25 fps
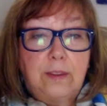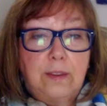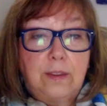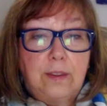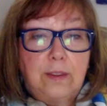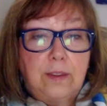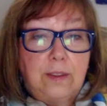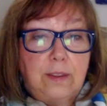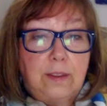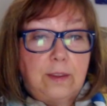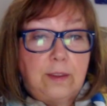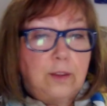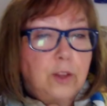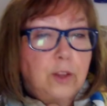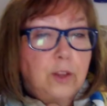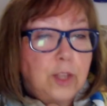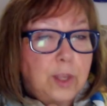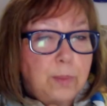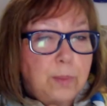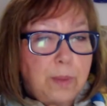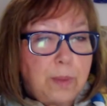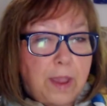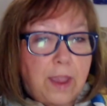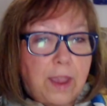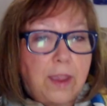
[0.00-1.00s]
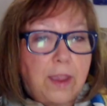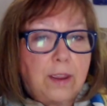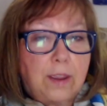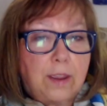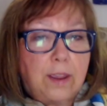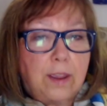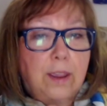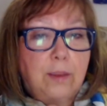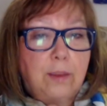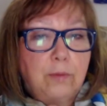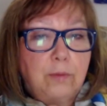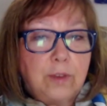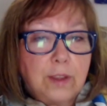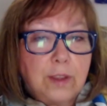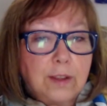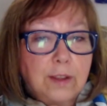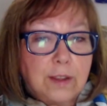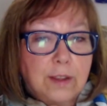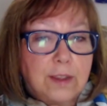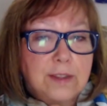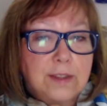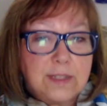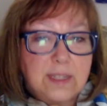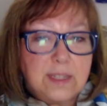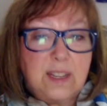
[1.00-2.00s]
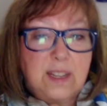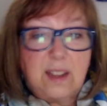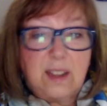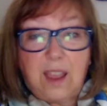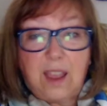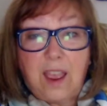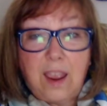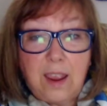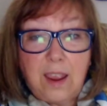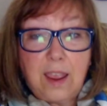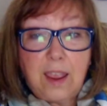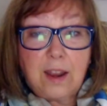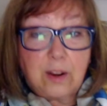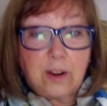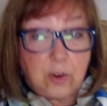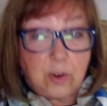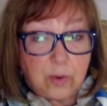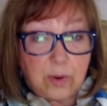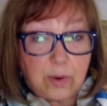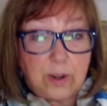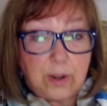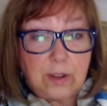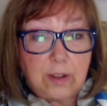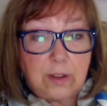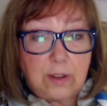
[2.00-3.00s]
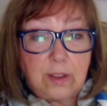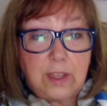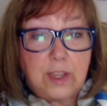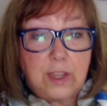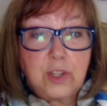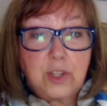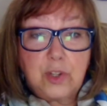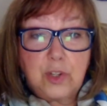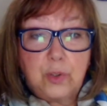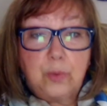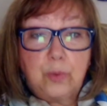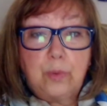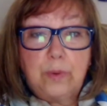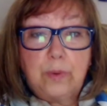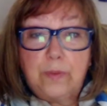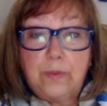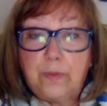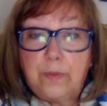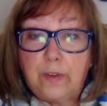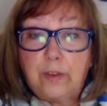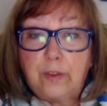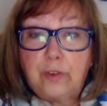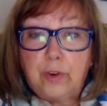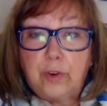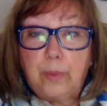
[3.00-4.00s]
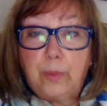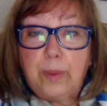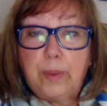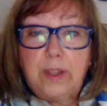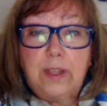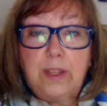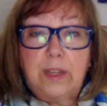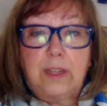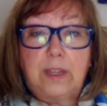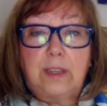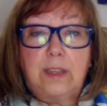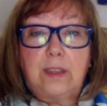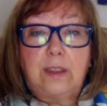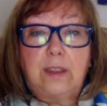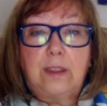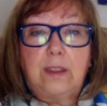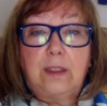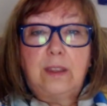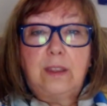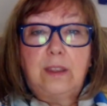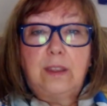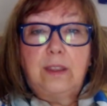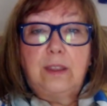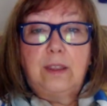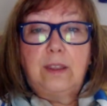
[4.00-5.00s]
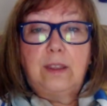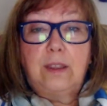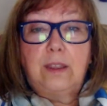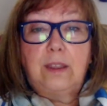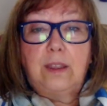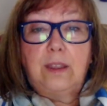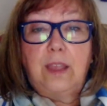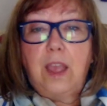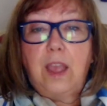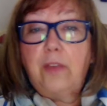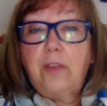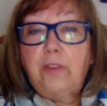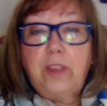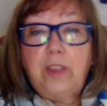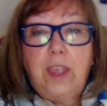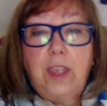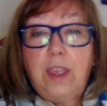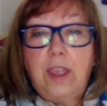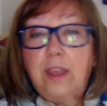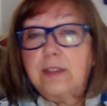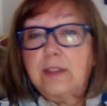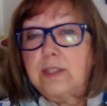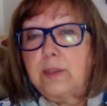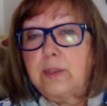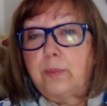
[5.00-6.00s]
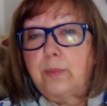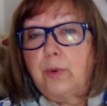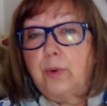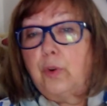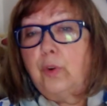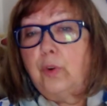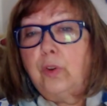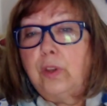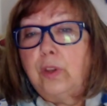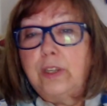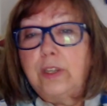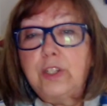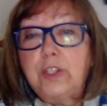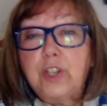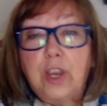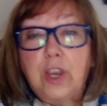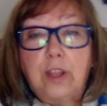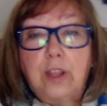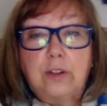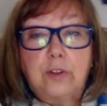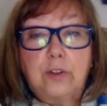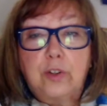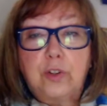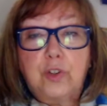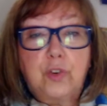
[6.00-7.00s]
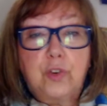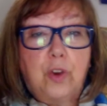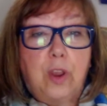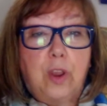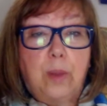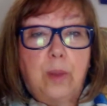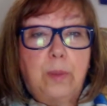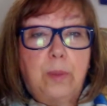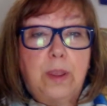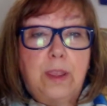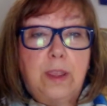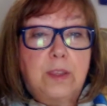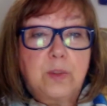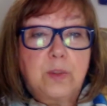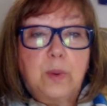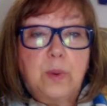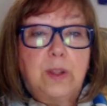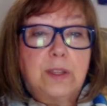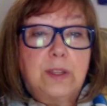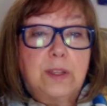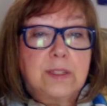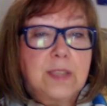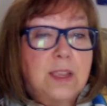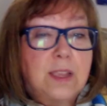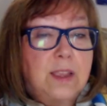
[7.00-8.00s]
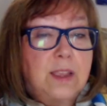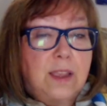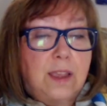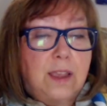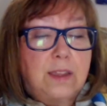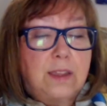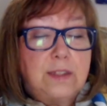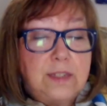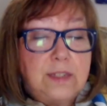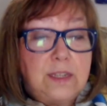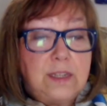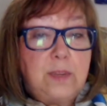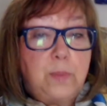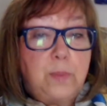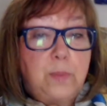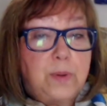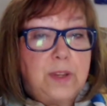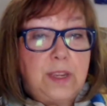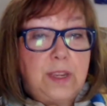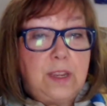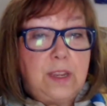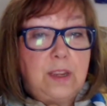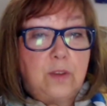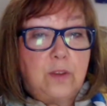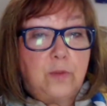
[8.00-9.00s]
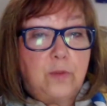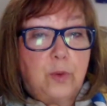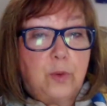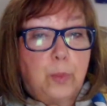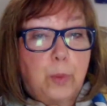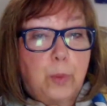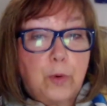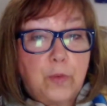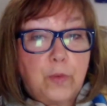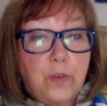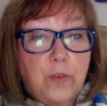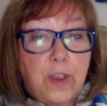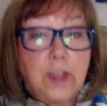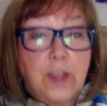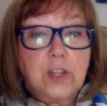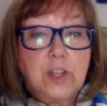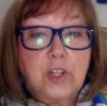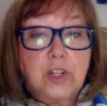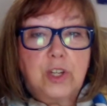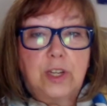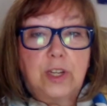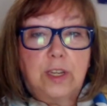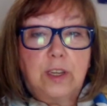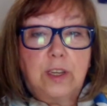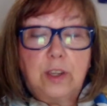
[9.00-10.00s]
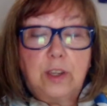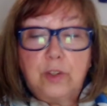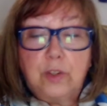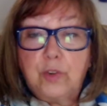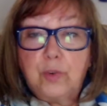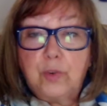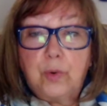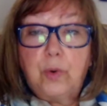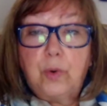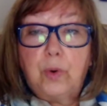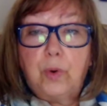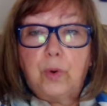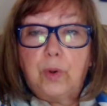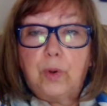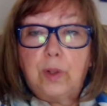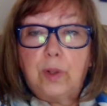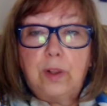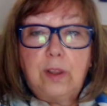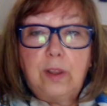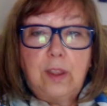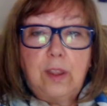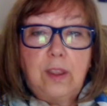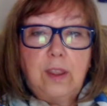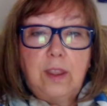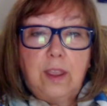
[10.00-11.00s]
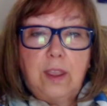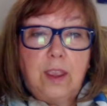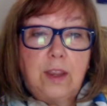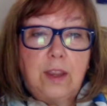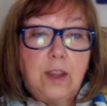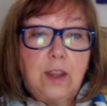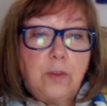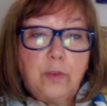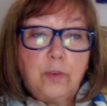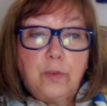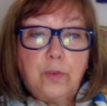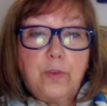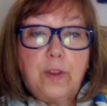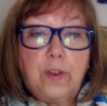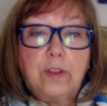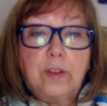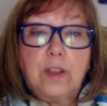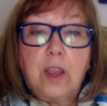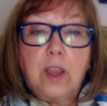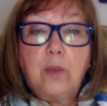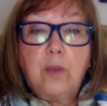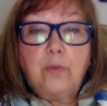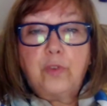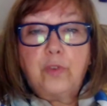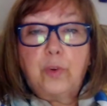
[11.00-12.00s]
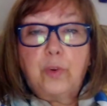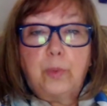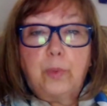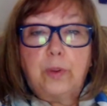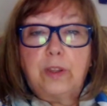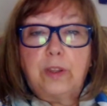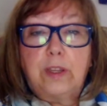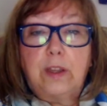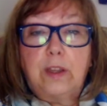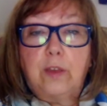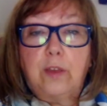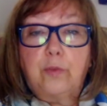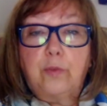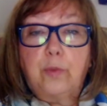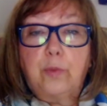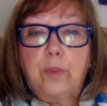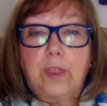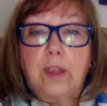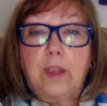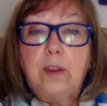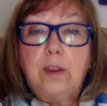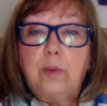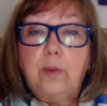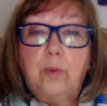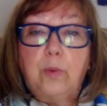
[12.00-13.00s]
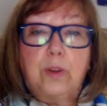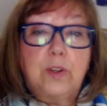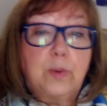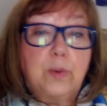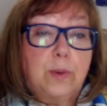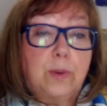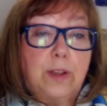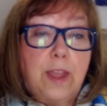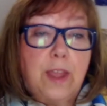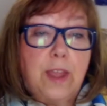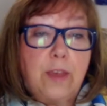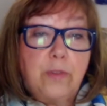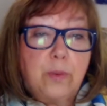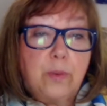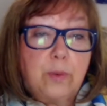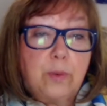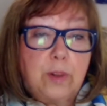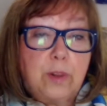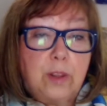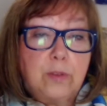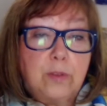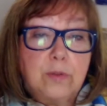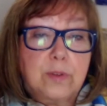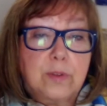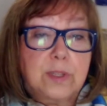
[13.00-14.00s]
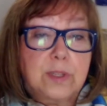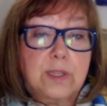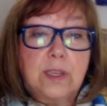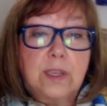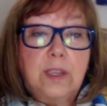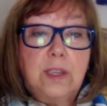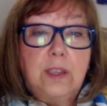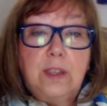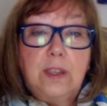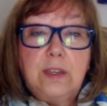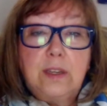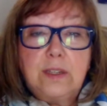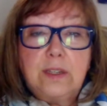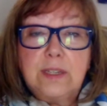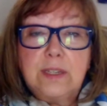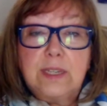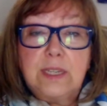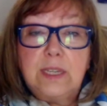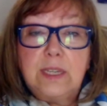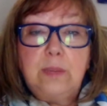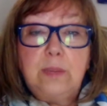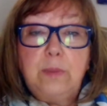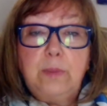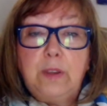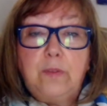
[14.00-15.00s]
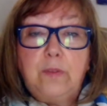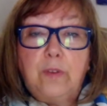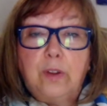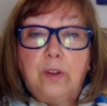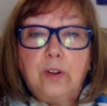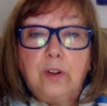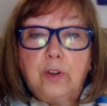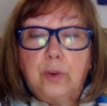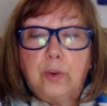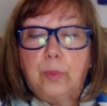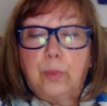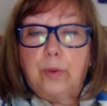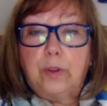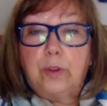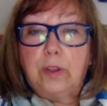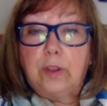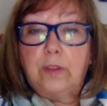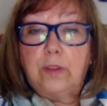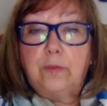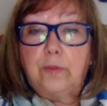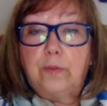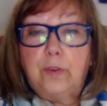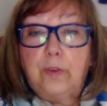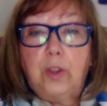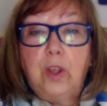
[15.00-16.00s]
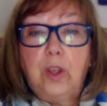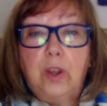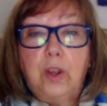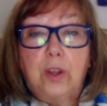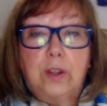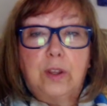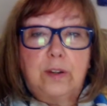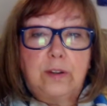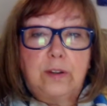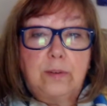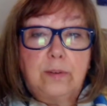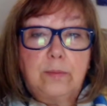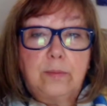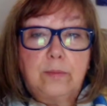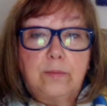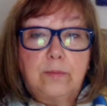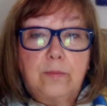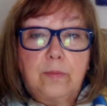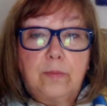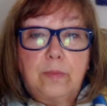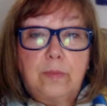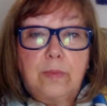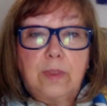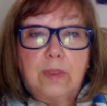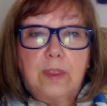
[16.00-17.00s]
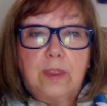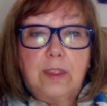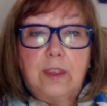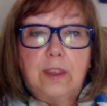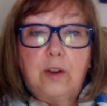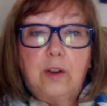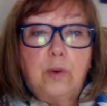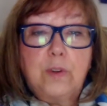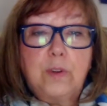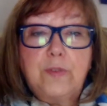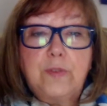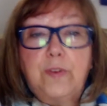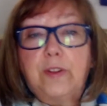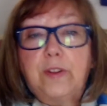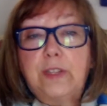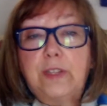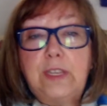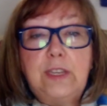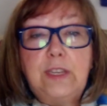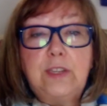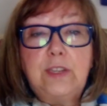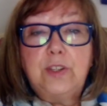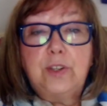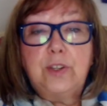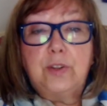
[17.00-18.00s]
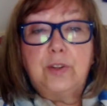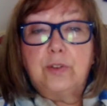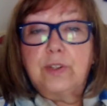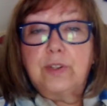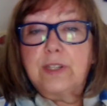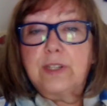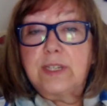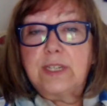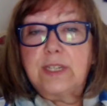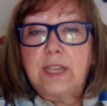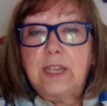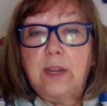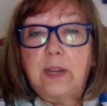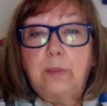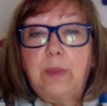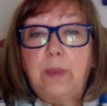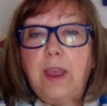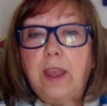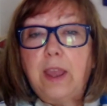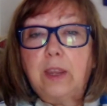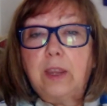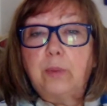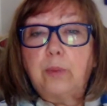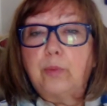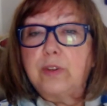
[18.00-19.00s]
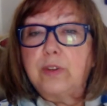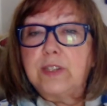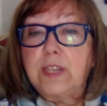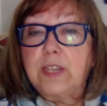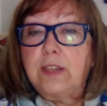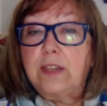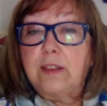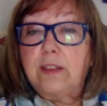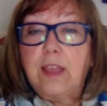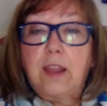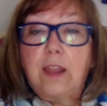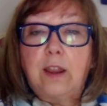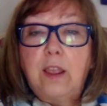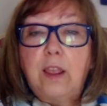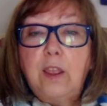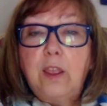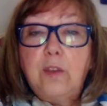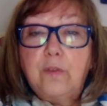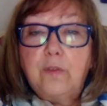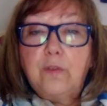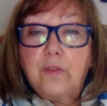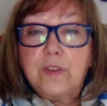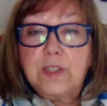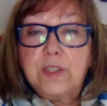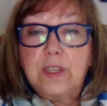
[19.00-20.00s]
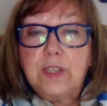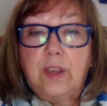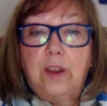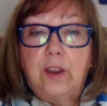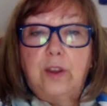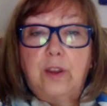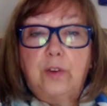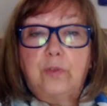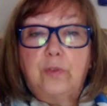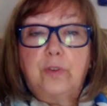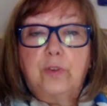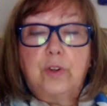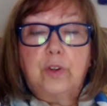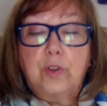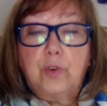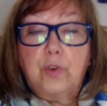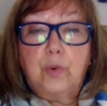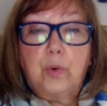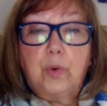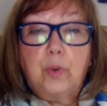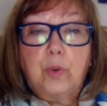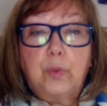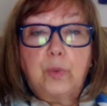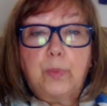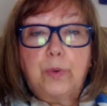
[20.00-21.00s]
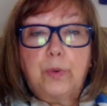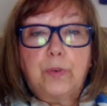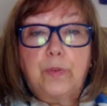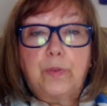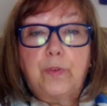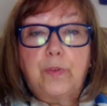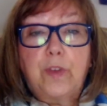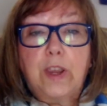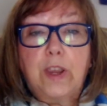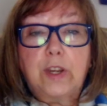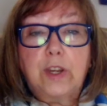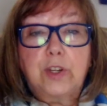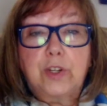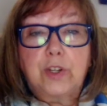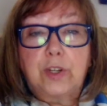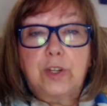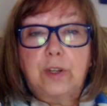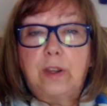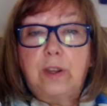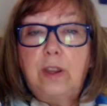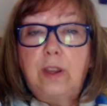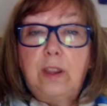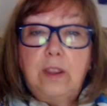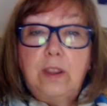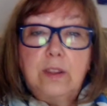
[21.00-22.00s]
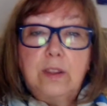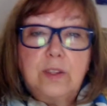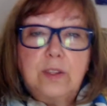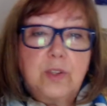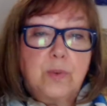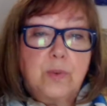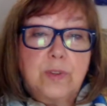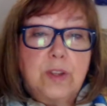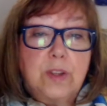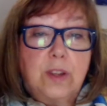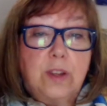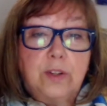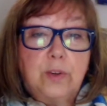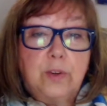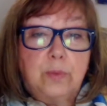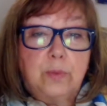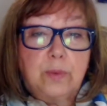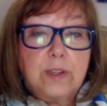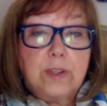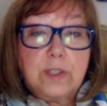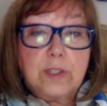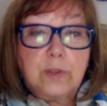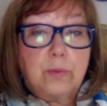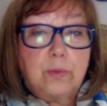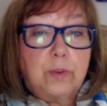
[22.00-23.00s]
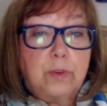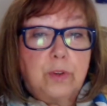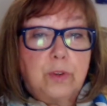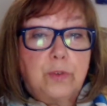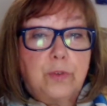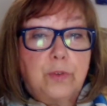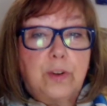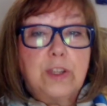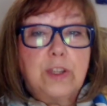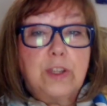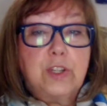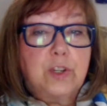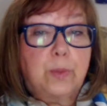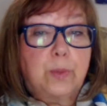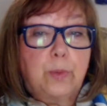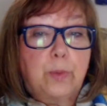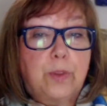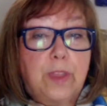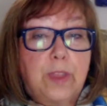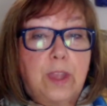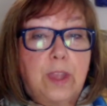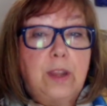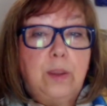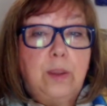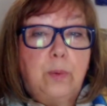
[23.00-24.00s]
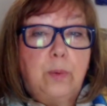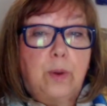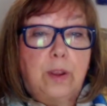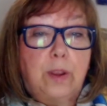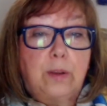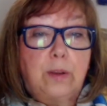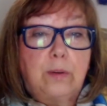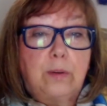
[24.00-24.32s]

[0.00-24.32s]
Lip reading: In looking back, I realized that I had a critical issue with vulnerability. Having had some early childhood trauma, as well as a deep need for perfection and control, I never felt comfortable enough with anyone to allow them close to see me vulnerable and flawed. It always felt easier to stand back and present that facade of controlled perfection so as not to risk real friendship with anyone,